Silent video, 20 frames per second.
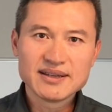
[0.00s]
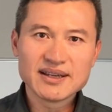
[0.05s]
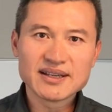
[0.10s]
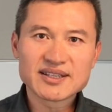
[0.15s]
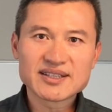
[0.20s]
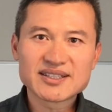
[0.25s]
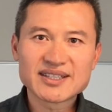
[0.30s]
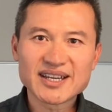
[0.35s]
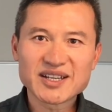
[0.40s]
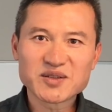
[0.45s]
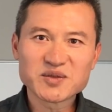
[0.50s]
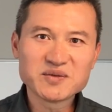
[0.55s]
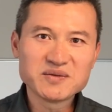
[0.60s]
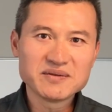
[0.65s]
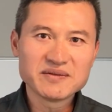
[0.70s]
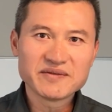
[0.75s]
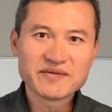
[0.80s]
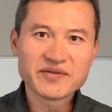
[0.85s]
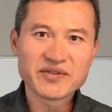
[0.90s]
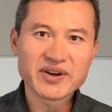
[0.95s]
settle
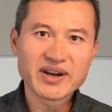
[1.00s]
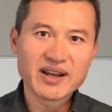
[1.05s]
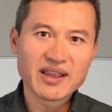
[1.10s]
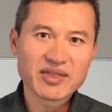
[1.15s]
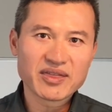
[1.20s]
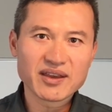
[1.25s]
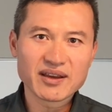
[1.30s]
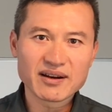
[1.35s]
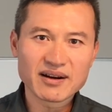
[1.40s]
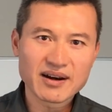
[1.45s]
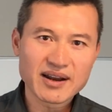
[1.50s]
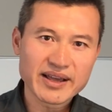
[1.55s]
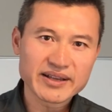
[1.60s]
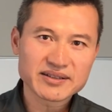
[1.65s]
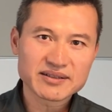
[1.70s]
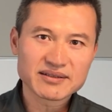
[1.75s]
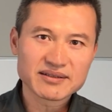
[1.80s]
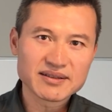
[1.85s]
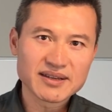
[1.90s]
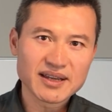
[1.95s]
for anything
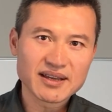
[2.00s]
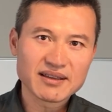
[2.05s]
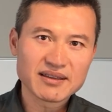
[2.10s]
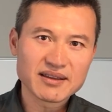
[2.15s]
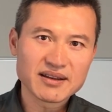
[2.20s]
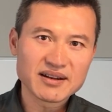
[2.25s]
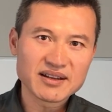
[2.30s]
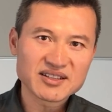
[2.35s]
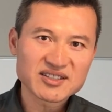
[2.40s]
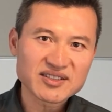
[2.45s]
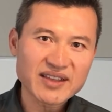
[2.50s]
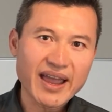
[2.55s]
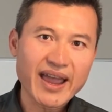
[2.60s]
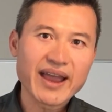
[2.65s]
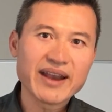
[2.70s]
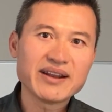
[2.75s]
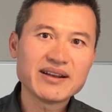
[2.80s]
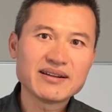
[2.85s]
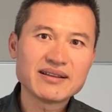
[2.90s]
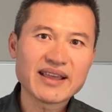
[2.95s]
less than the
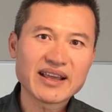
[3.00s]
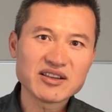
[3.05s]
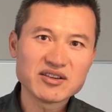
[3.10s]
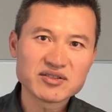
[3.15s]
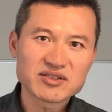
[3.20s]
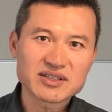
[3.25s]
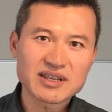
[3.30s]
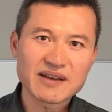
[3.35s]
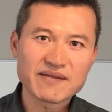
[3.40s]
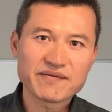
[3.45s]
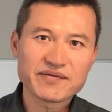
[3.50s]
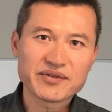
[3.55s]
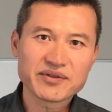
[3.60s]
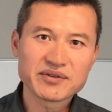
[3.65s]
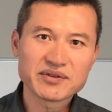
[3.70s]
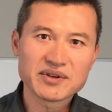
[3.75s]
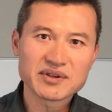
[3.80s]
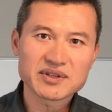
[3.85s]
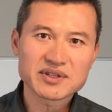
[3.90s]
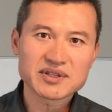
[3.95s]
standard that you set
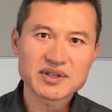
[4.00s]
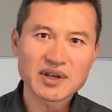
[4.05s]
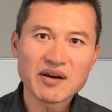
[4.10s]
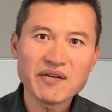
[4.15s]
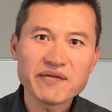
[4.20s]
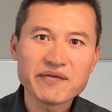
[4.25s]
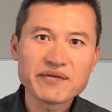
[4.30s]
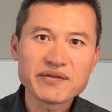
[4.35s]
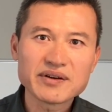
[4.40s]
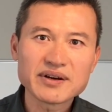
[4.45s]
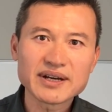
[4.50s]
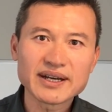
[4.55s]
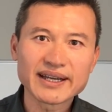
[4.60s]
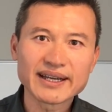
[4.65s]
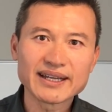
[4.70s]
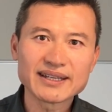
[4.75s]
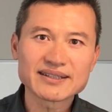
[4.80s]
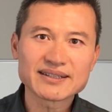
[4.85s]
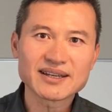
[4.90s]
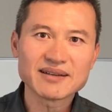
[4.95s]
for yourself.
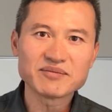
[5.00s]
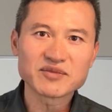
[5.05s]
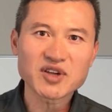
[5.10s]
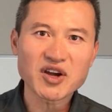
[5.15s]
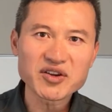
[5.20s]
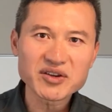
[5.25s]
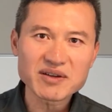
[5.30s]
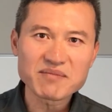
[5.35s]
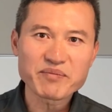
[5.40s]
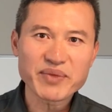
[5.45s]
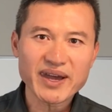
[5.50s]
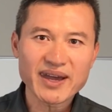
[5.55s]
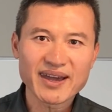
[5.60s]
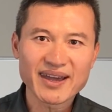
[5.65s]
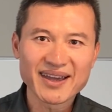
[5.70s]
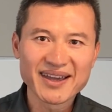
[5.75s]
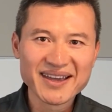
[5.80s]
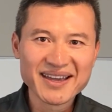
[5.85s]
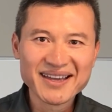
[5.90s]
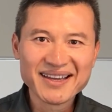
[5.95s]
And it's don't
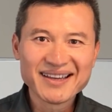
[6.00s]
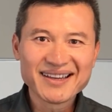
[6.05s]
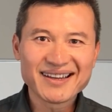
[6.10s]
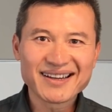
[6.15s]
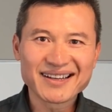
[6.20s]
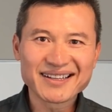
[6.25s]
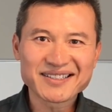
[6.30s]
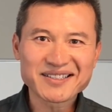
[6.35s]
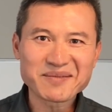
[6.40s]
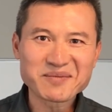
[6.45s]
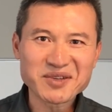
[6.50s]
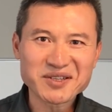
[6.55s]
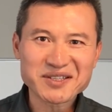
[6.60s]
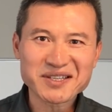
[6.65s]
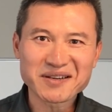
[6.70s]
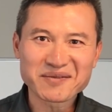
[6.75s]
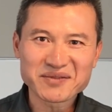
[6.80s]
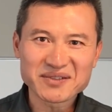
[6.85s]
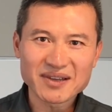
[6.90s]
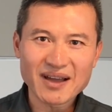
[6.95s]
compare. And get some
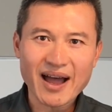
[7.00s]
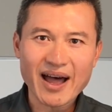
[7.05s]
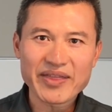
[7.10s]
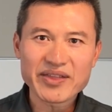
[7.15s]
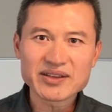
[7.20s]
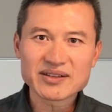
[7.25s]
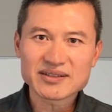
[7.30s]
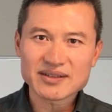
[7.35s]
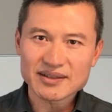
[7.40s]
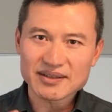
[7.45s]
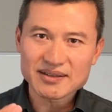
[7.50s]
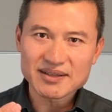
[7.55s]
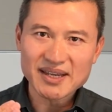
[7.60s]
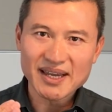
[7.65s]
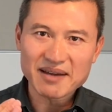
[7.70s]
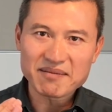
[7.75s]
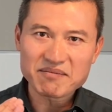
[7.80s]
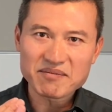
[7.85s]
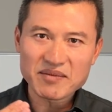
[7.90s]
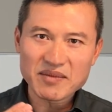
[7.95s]
yourself to others. Just
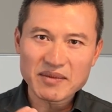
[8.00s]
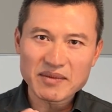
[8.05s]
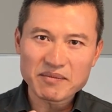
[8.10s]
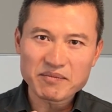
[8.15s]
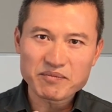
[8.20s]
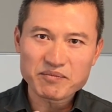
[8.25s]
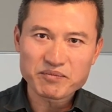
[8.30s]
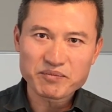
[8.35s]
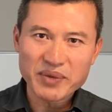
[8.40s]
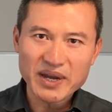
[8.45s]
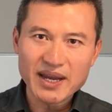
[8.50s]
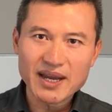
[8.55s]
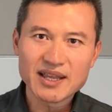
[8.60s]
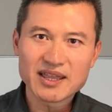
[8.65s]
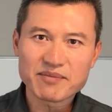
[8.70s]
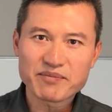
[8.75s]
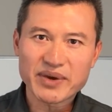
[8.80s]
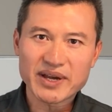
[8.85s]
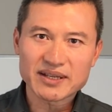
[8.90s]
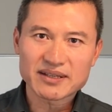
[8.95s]
be
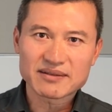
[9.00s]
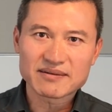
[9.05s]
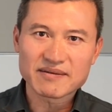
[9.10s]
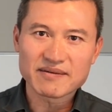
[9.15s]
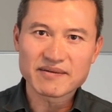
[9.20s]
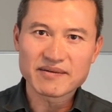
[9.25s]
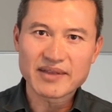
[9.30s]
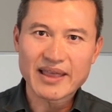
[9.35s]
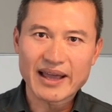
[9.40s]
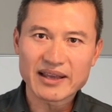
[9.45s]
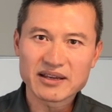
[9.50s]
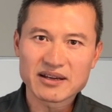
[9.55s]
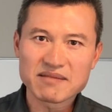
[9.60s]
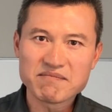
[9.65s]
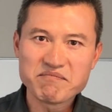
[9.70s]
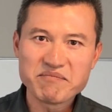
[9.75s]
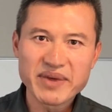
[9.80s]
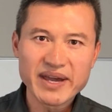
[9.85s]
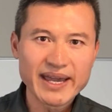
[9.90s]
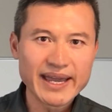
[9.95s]
the best that you
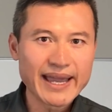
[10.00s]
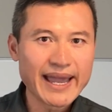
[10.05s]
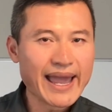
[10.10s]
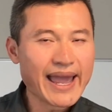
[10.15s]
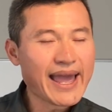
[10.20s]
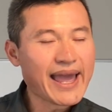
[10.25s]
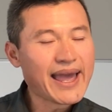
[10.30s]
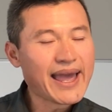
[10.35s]
can be,